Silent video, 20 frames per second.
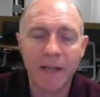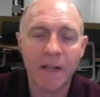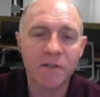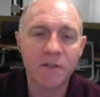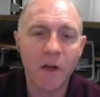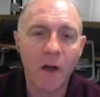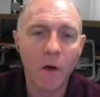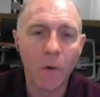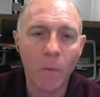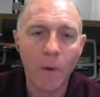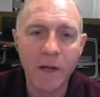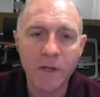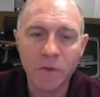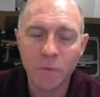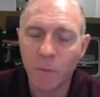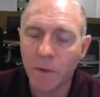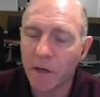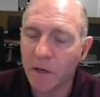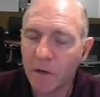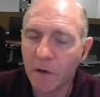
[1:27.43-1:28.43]
As
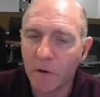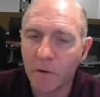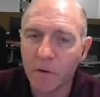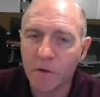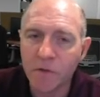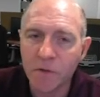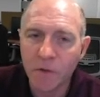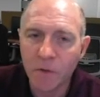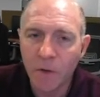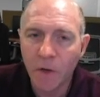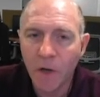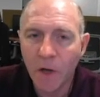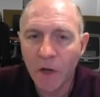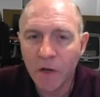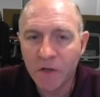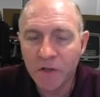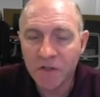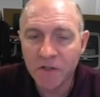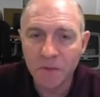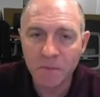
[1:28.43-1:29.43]
always, we encourage you
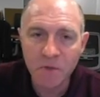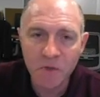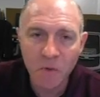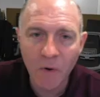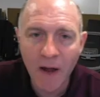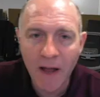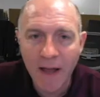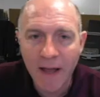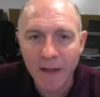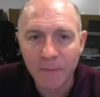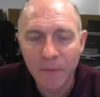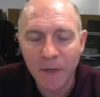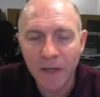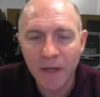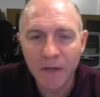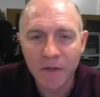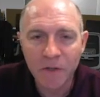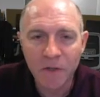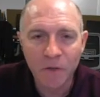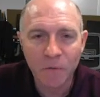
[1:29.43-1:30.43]
to
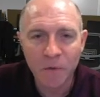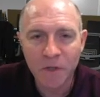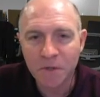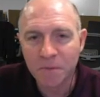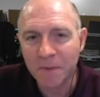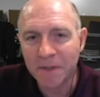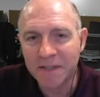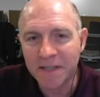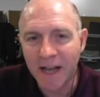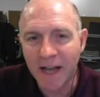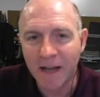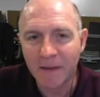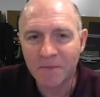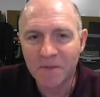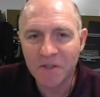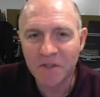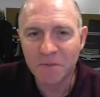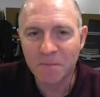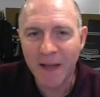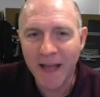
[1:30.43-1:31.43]
subscribe to the Richmond
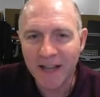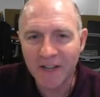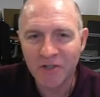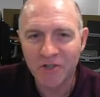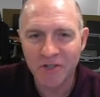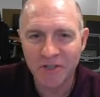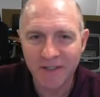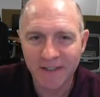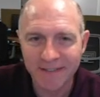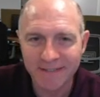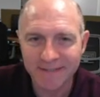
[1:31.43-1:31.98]
Times-Dispatch.